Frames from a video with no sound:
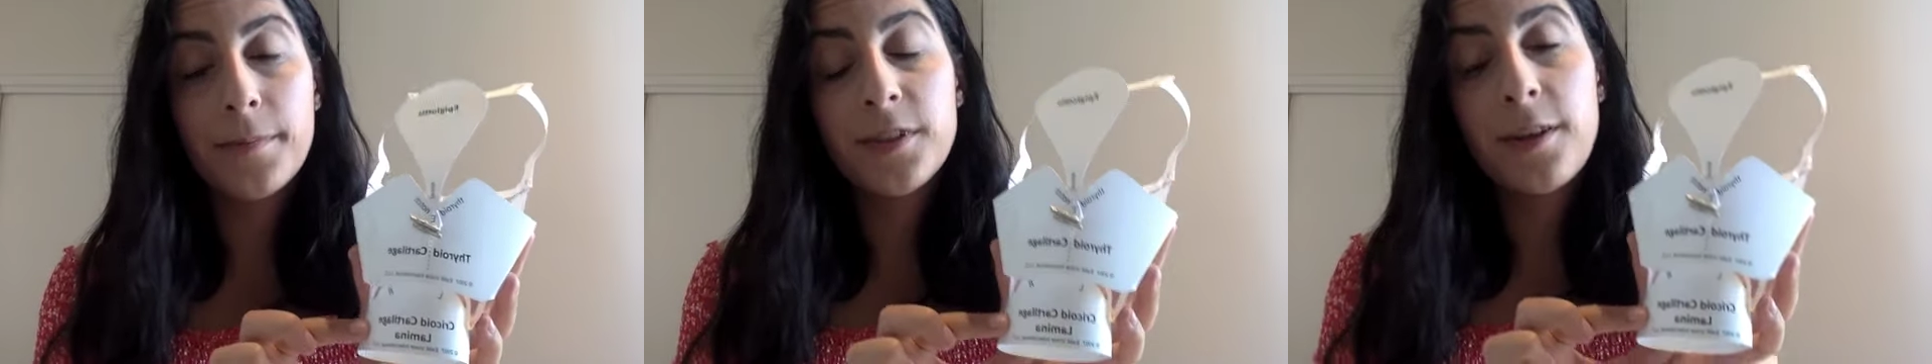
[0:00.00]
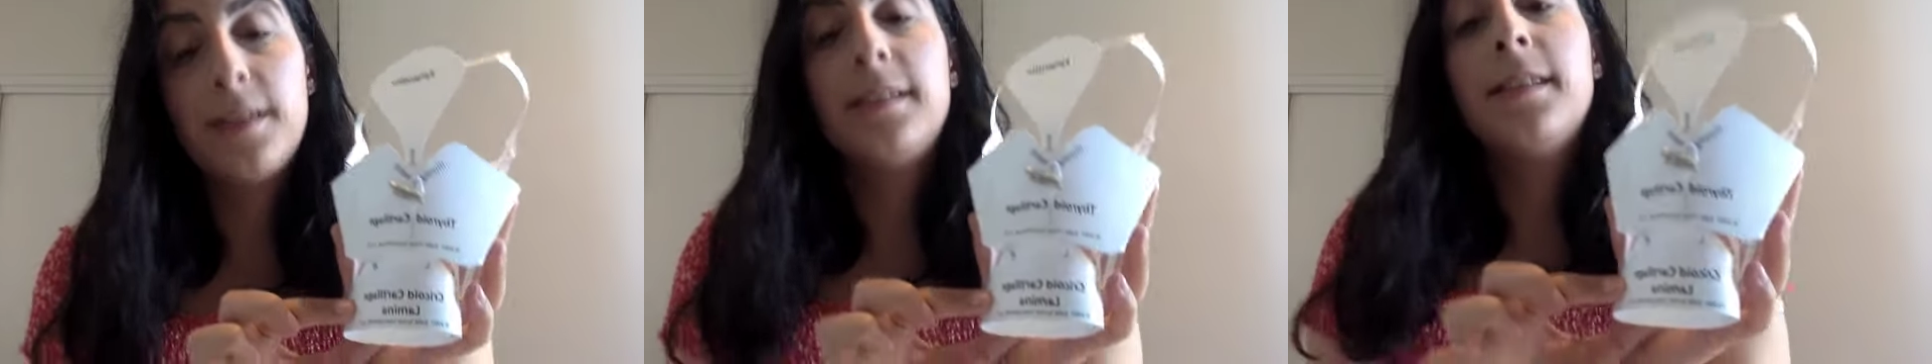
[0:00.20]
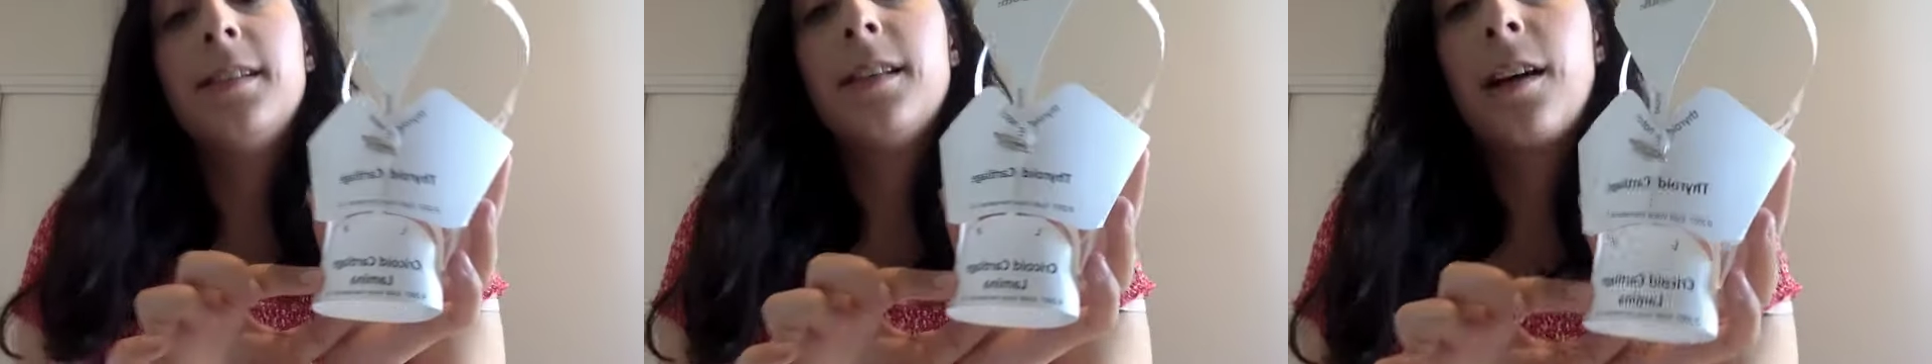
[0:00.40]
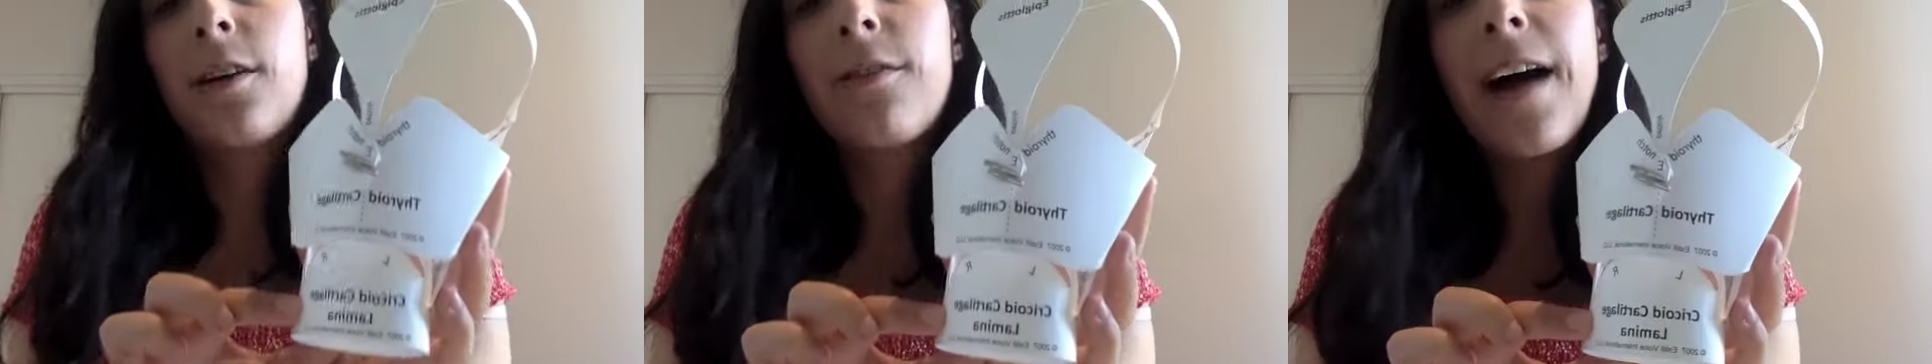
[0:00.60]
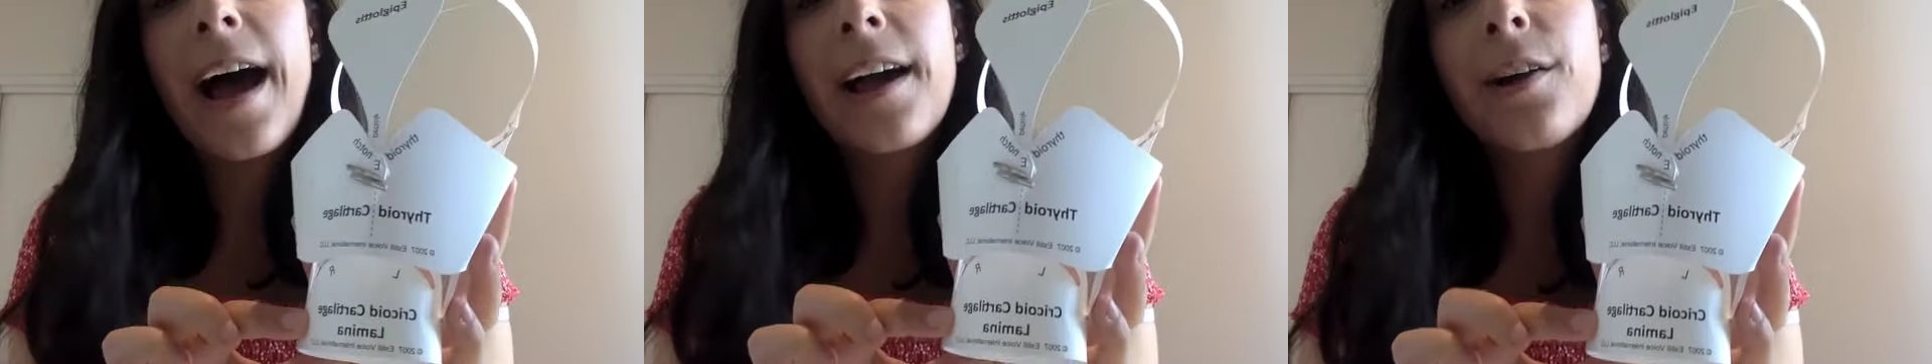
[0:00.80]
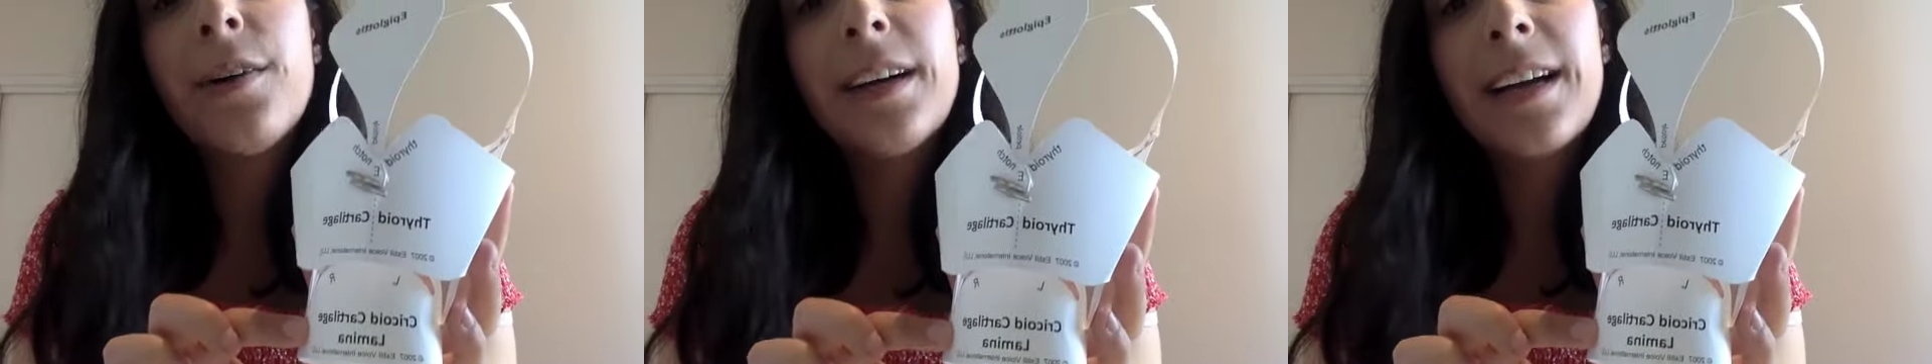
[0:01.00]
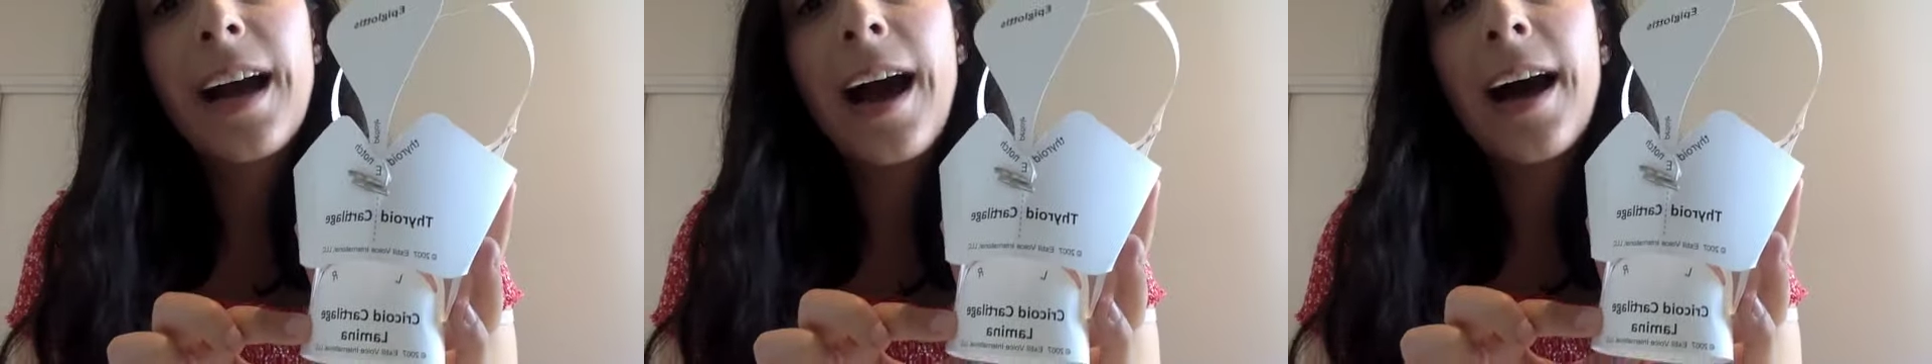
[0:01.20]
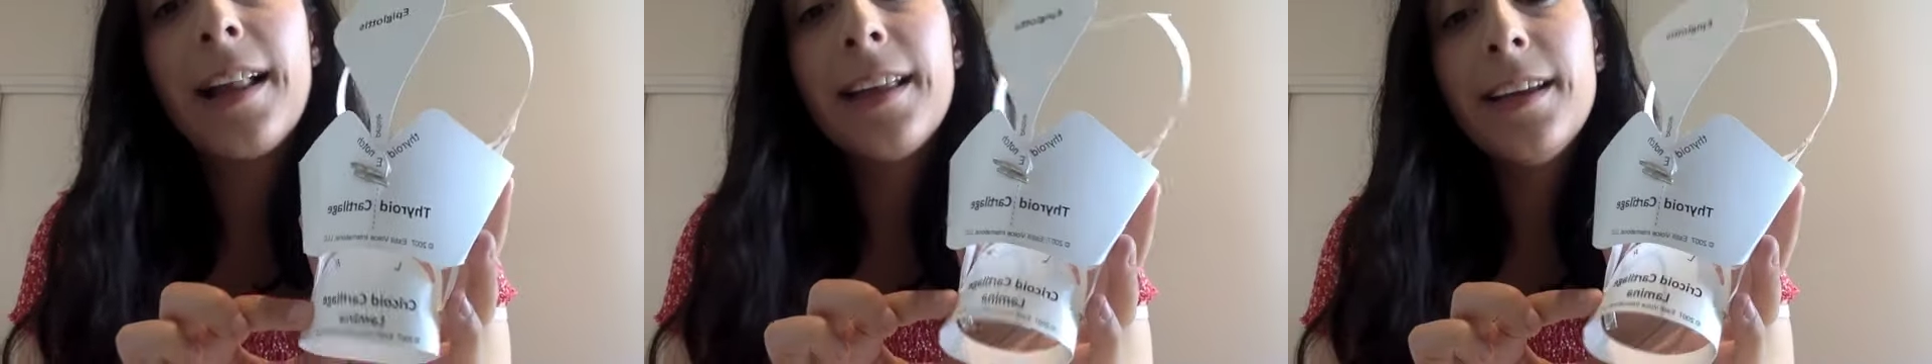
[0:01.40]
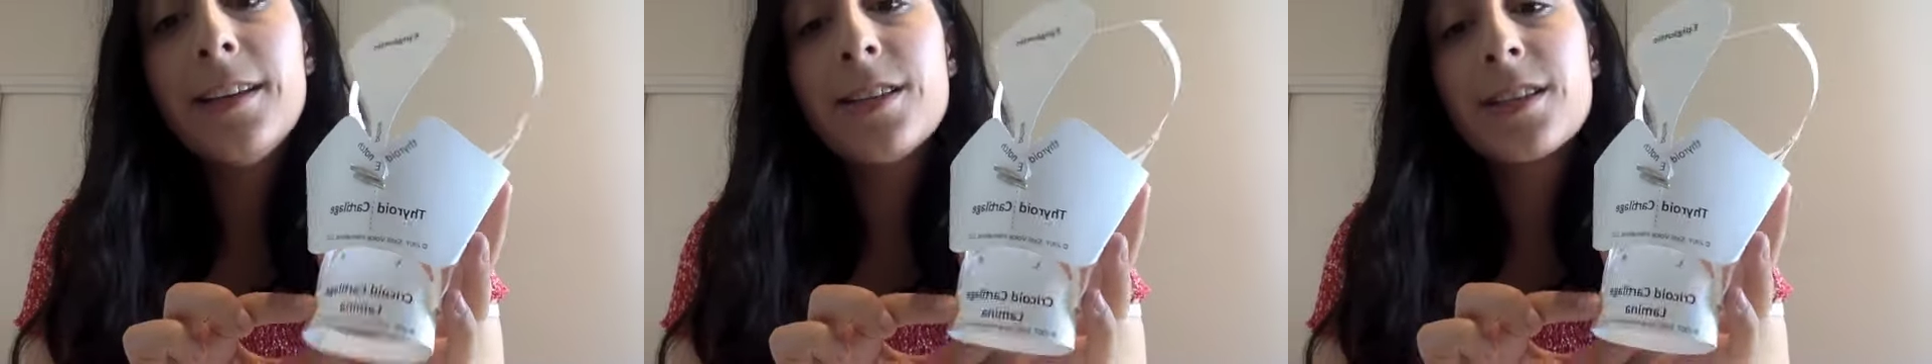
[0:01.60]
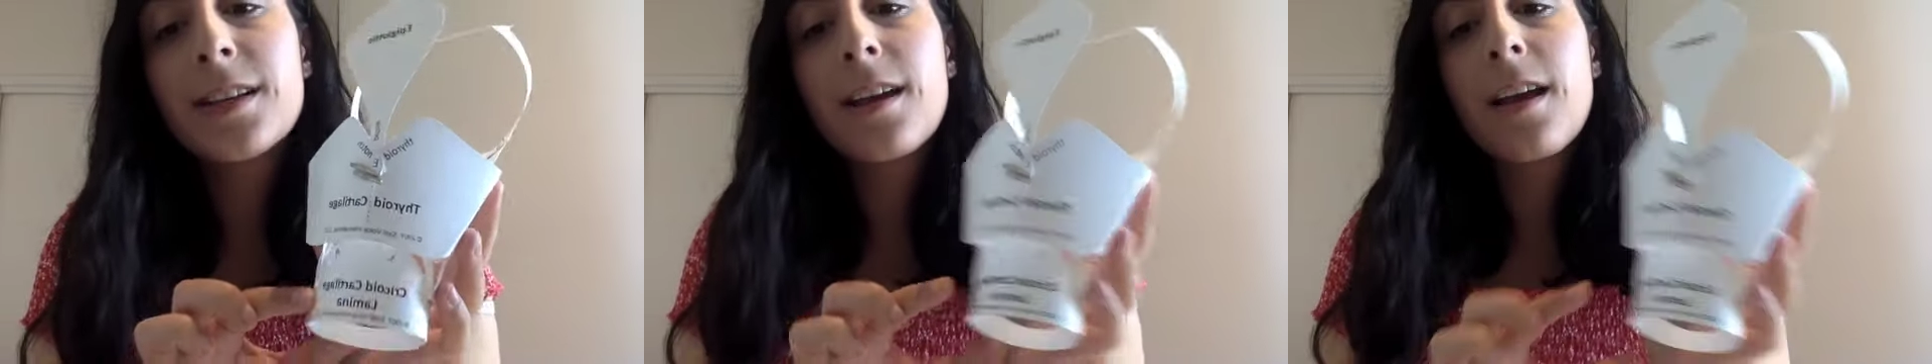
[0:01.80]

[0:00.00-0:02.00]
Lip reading: So this is the cricoid cartilage